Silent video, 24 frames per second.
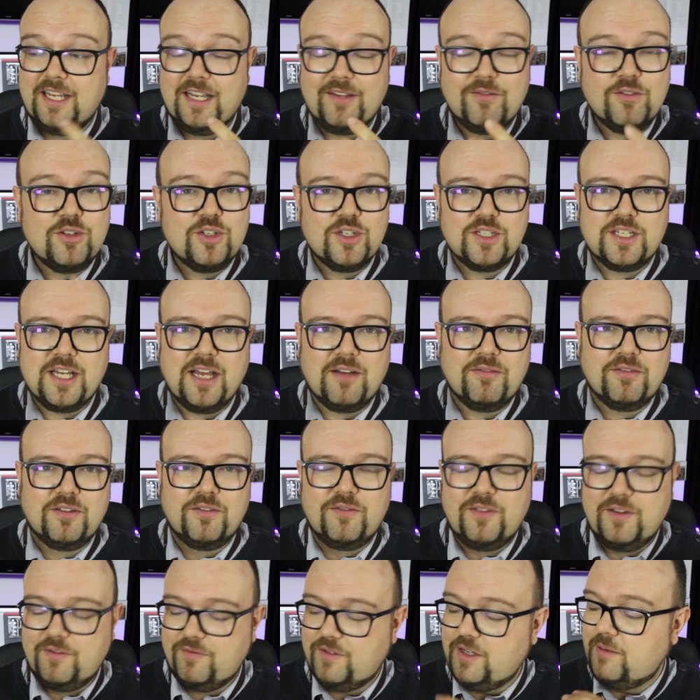even just after
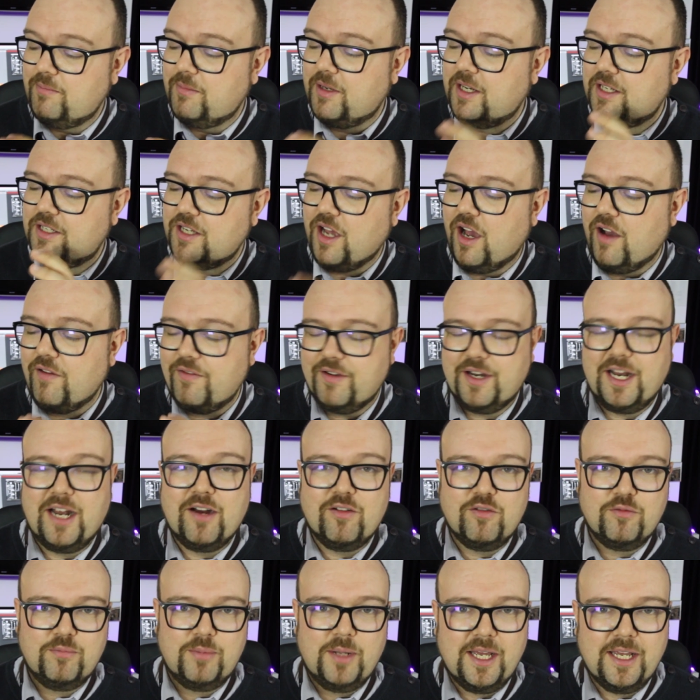15 minutes, half an
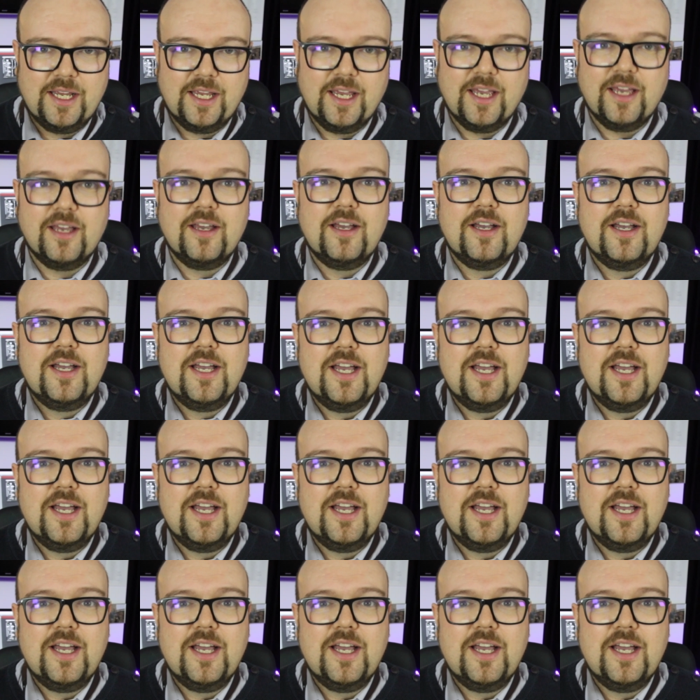hour of playing it,